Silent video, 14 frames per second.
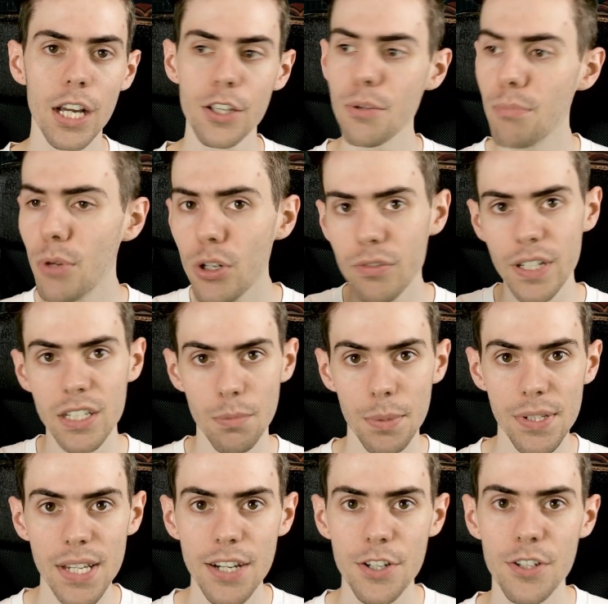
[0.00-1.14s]
you move into
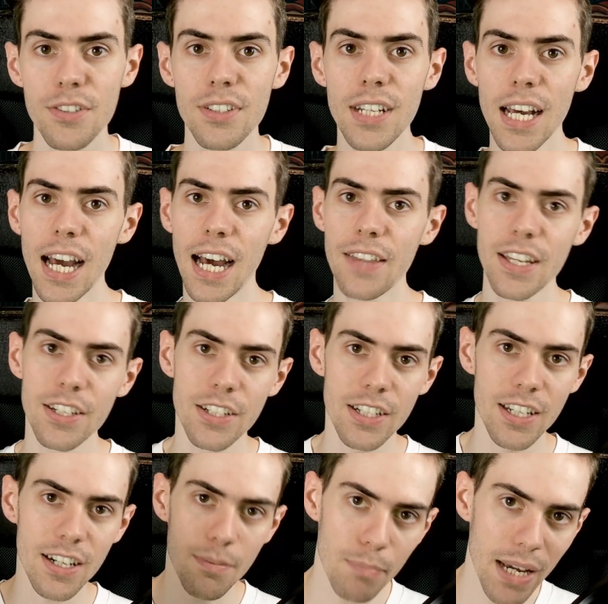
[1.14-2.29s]
position and then you're
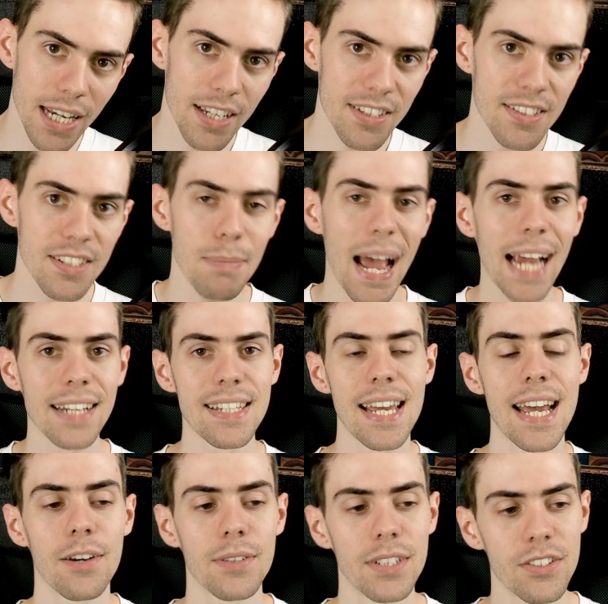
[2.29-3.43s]
going to make a
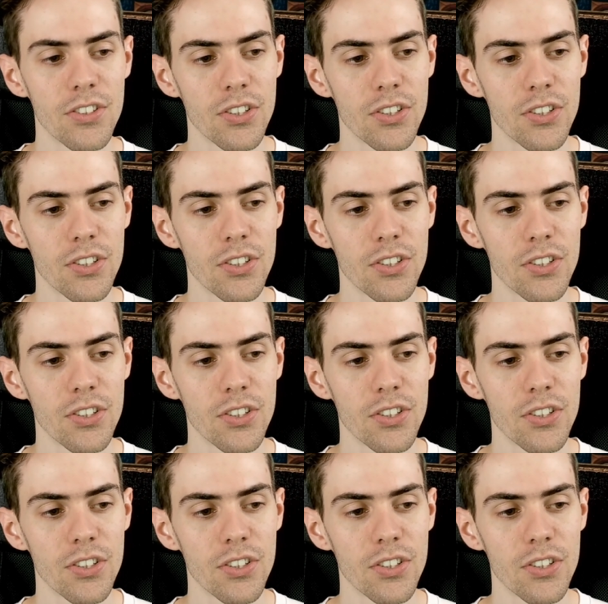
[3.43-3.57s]
smackdown.